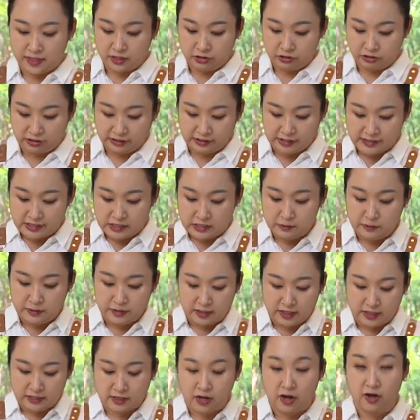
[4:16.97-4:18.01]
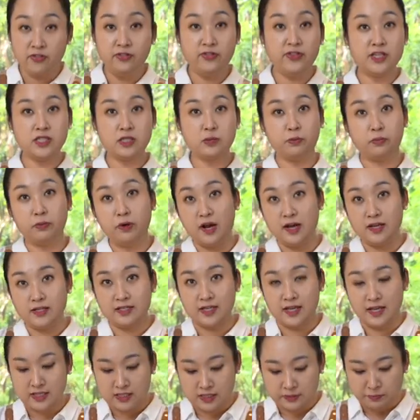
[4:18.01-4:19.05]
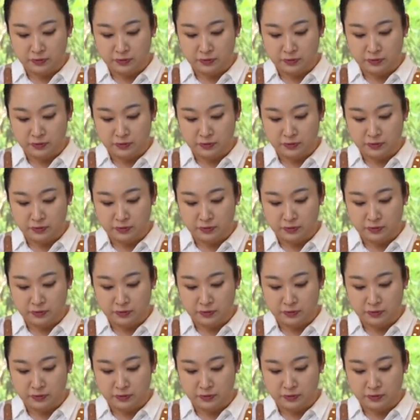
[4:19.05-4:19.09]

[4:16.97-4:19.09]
ingredients is because on this process,